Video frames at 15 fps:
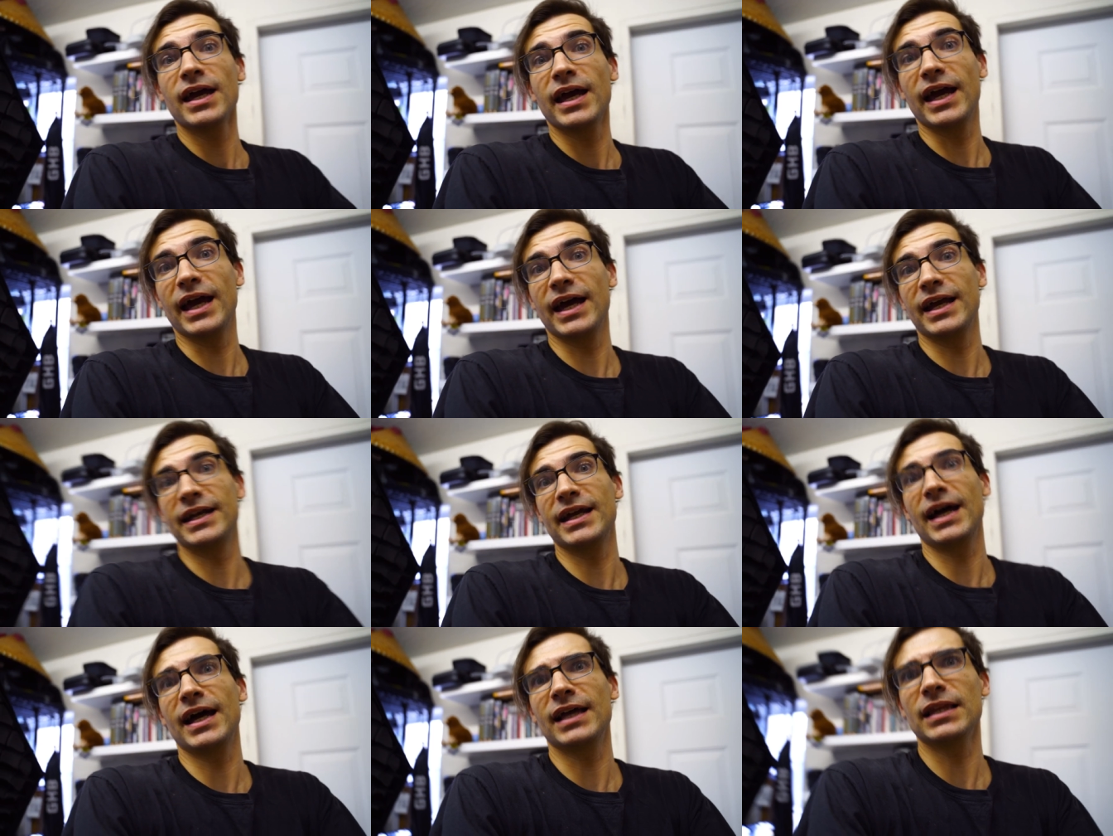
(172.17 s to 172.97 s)

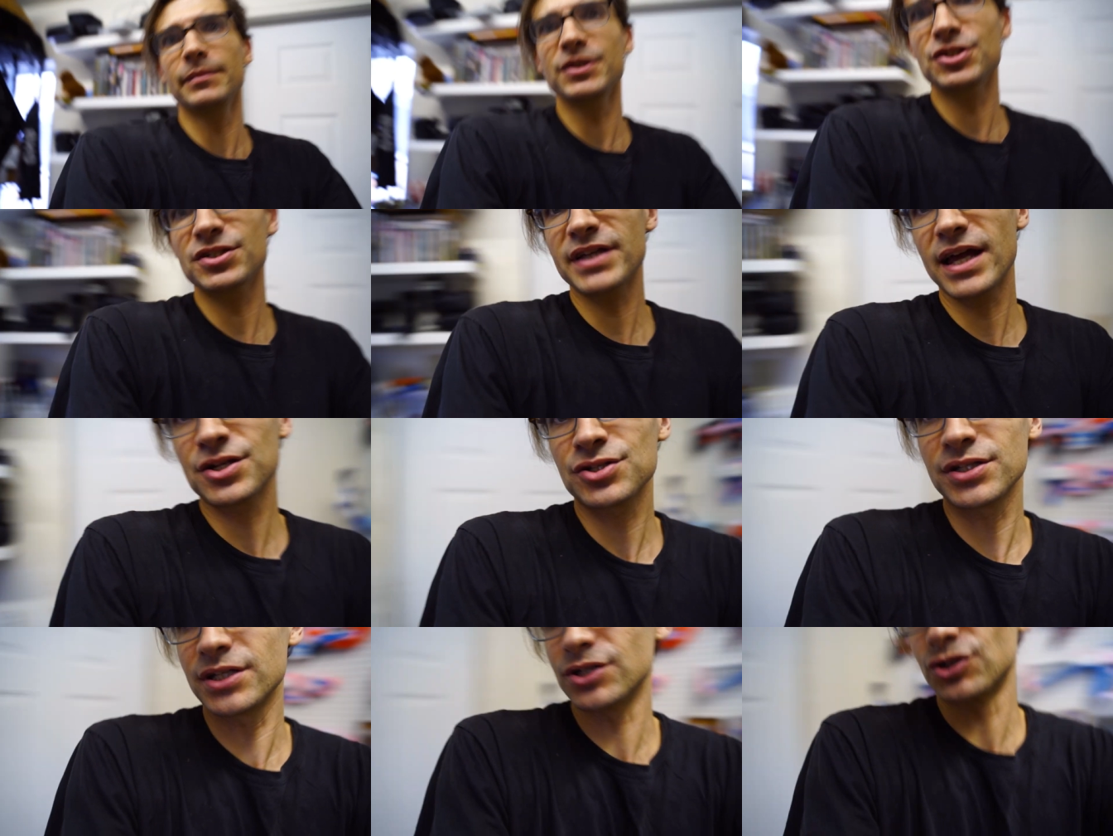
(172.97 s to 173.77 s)
And uh, let me just
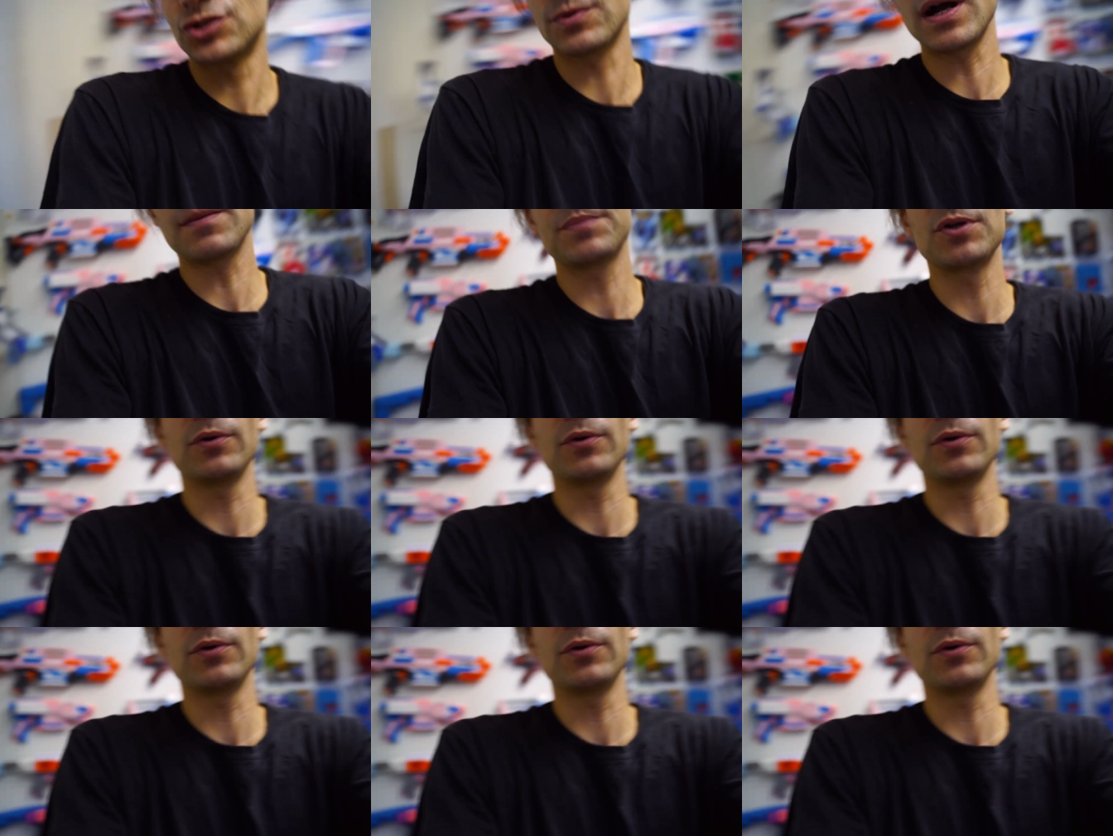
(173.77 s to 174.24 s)
actually drop